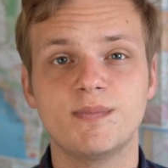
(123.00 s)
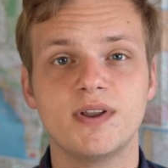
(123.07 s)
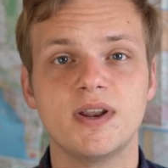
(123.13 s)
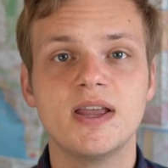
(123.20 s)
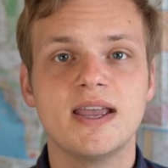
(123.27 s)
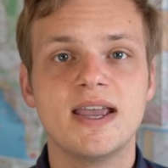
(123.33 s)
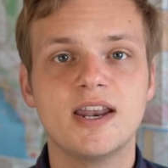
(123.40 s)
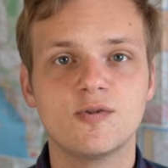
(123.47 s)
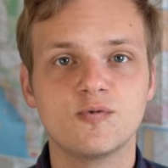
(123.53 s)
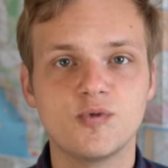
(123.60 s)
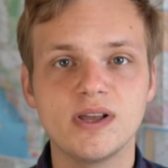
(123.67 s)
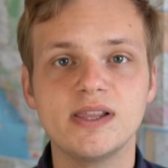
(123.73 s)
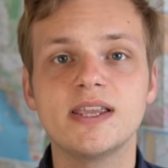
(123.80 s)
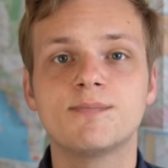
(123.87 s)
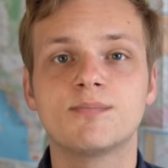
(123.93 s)
but in a
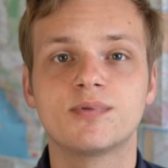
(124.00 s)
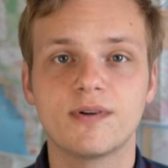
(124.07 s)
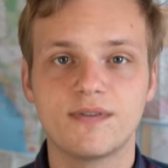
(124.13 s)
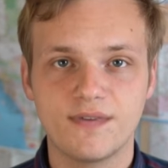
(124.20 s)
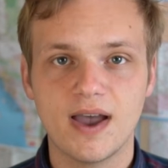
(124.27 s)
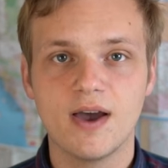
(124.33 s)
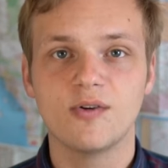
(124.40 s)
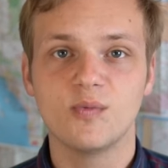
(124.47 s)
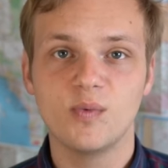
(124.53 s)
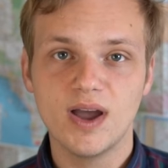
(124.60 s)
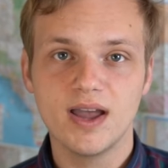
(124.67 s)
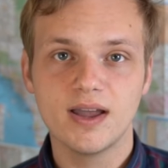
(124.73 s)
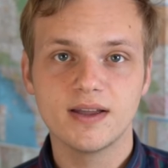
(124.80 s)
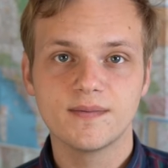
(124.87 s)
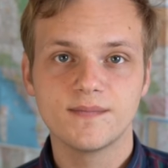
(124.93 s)
really profound
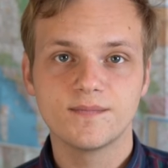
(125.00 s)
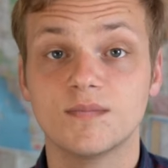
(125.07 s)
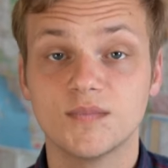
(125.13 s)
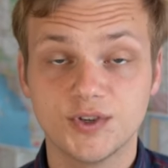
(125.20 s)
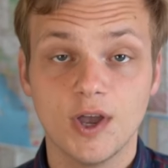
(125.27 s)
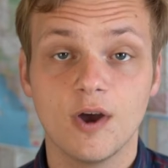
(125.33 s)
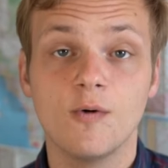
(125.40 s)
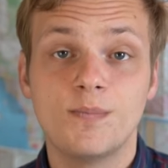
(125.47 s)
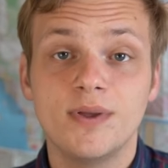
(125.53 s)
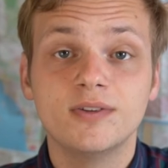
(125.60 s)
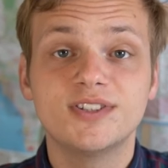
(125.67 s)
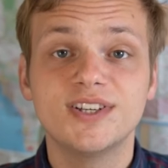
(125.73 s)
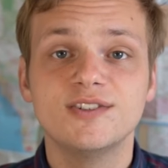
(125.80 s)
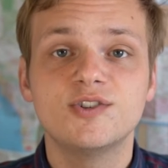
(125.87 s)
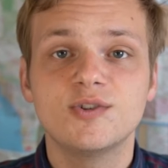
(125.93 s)
way. So,
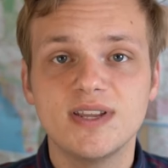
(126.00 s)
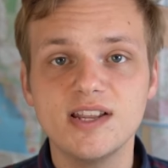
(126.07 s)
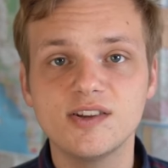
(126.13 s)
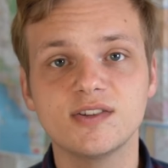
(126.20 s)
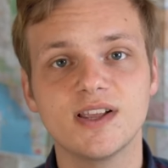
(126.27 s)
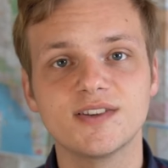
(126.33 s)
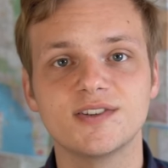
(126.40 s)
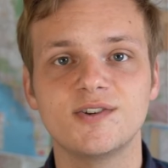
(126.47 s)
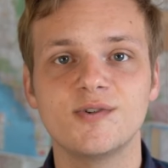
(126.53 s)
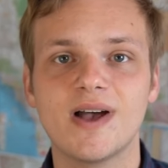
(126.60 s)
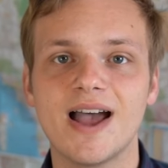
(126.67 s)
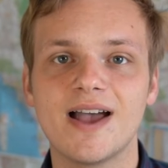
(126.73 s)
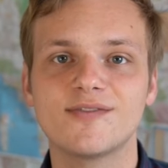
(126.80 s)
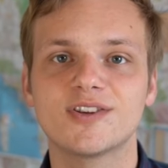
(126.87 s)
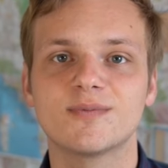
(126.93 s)
built into each lesson, you'll
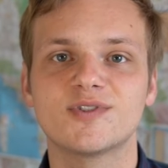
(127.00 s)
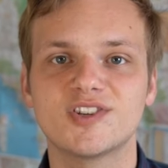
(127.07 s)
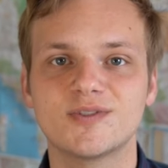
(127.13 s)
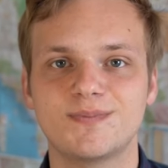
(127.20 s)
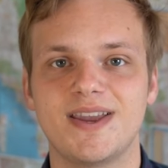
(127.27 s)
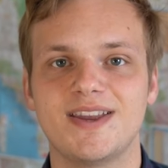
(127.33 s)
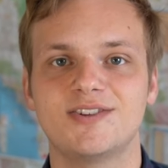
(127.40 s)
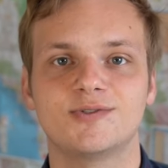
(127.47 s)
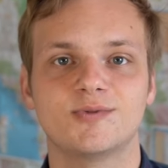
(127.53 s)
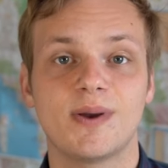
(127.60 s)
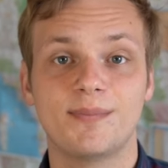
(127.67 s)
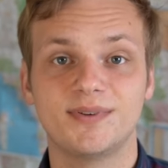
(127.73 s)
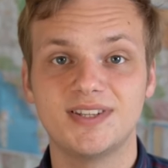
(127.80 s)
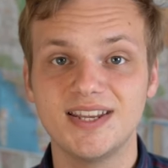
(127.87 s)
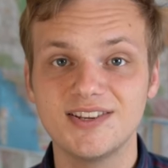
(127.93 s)
have some spaced
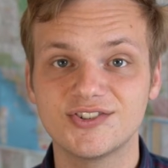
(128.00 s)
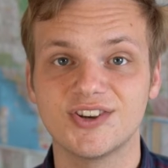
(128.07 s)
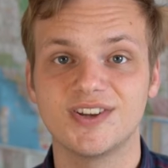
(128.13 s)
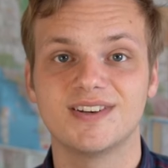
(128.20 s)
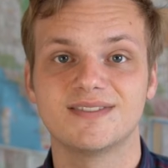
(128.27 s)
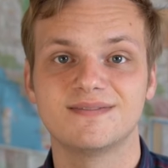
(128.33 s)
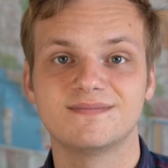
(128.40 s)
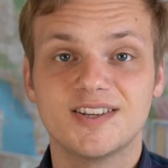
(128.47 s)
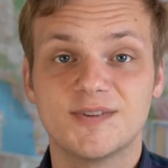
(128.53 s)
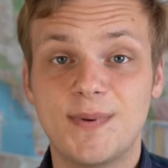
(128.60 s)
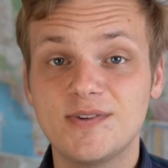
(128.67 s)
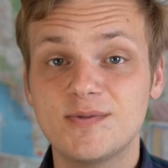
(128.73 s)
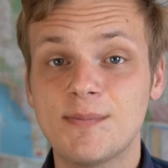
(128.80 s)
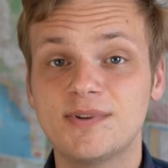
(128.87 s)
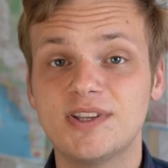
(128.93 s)
repetition.
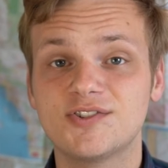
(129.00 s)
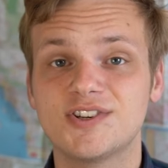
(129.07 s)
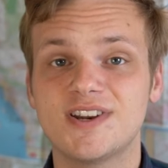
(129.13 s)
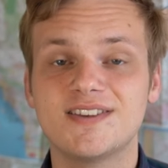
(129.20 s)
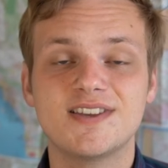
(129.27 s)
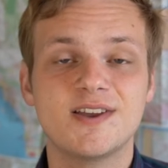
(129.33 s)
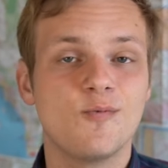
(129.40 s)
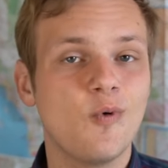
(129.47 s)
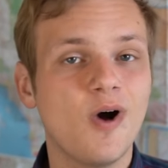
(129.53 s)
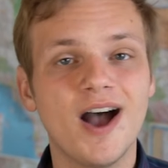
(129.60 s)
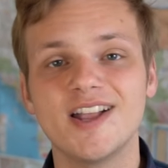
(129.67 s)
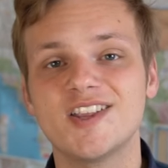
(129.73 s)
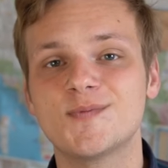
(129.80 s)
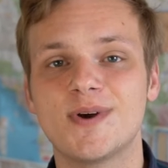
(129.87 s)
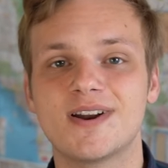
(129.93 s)
Spaced repetition is a
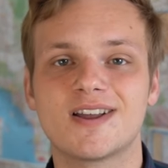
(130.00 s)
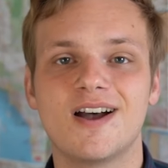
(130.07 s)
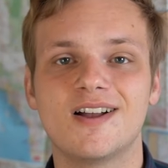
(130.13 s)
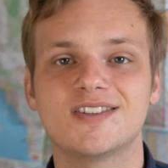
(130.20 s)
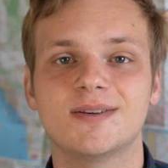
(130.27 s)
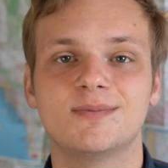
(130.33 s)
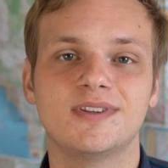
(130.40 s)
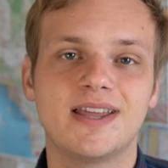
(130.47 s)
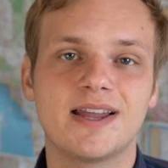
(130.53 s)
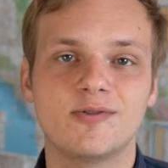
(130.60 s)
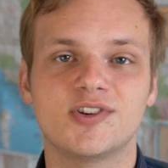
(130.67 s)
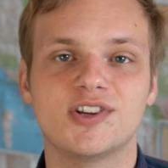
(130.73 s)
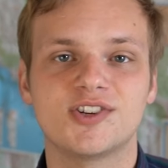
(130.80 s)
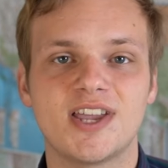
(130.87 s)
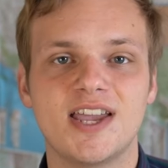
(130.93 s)
widespread concept in
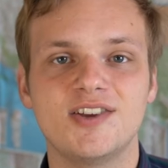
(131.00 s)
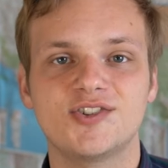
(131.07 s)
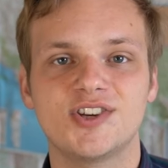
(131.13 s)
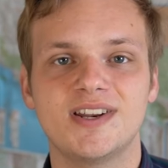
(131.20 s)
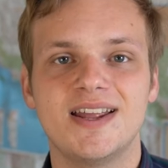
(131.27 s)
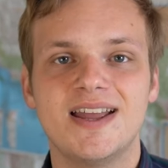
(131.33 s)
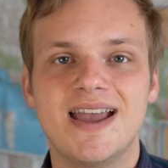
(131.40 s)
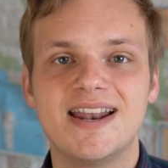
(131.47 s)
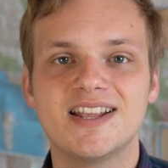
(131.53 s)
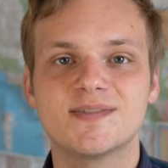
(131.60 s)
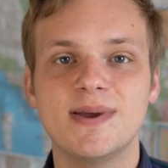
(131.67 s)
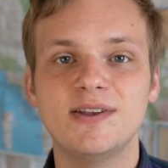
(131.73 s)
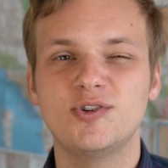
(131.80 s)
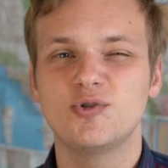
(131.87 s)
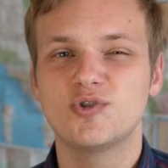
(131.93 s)
language education, and it's
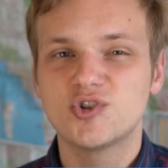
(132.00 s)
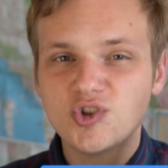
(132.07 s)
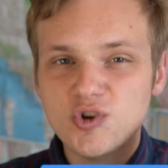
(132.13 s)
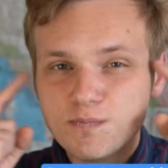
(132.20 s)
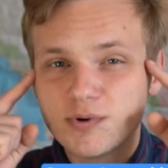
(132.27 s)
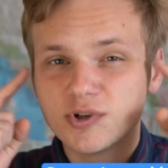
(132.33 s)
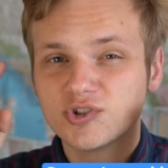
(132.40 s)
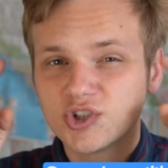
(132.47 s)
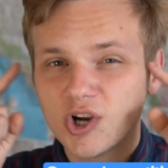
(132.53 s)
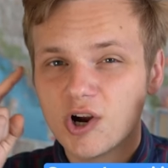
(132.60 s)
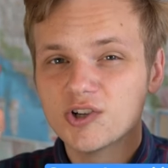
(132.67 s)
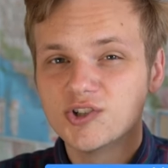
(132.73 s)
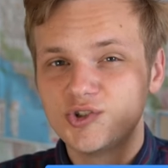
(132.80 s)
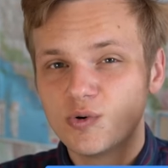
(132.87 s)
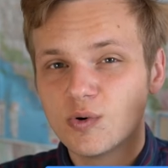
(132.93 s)
meant to
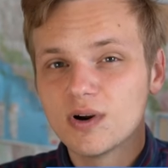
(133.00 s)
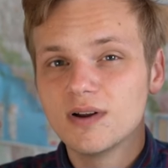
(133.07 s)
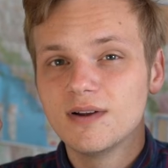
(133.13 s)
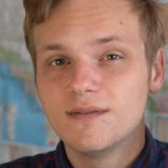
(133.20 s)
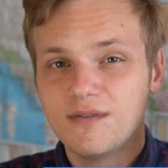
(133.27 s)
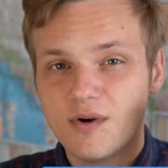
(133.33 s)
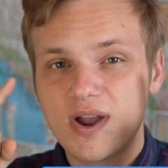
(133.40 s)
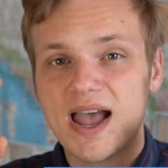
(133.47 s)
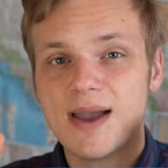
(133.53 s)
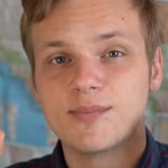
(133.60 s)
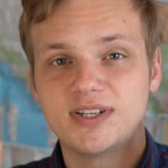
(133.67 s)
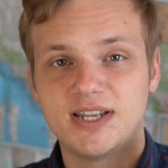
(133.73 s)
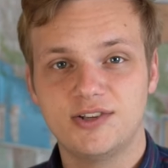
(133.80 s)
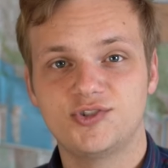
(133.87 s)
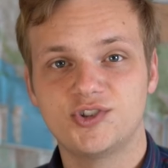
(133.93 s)
supercharge your vocab
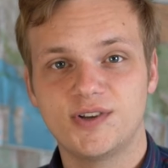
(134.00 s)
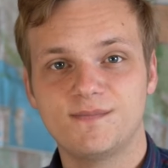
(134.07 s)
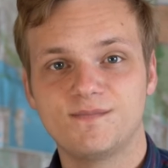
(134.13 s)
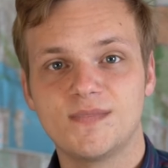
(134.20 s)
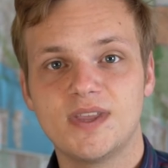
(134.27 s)
retention.